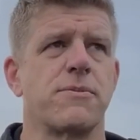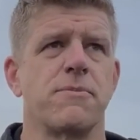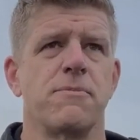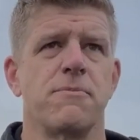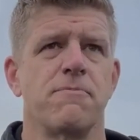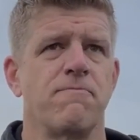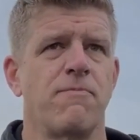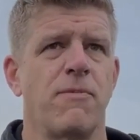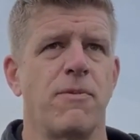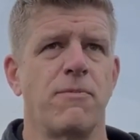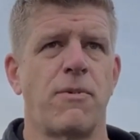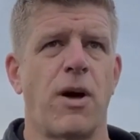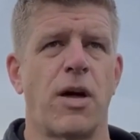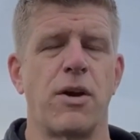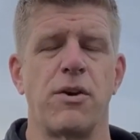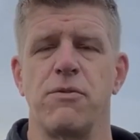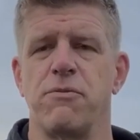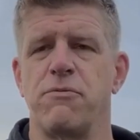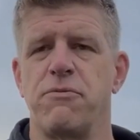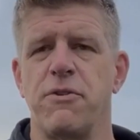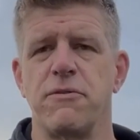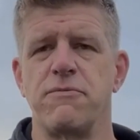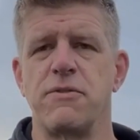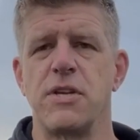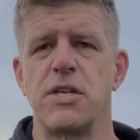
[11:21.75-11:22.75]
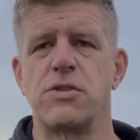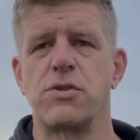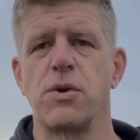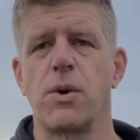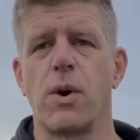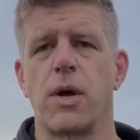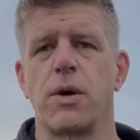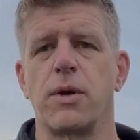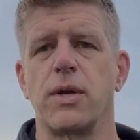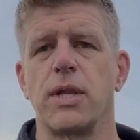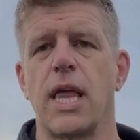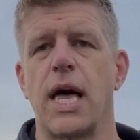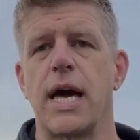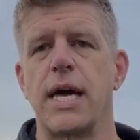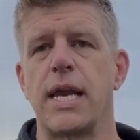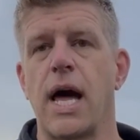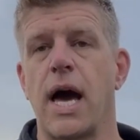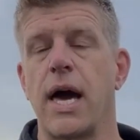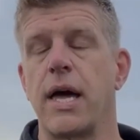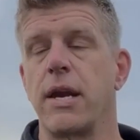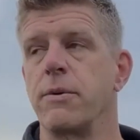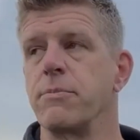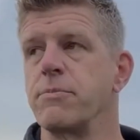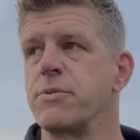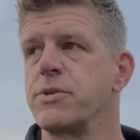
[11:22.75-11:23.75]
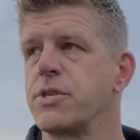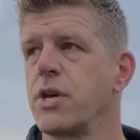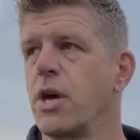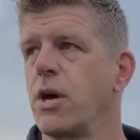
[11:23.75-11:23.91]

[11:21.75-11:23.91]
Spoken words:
150, 200 line items.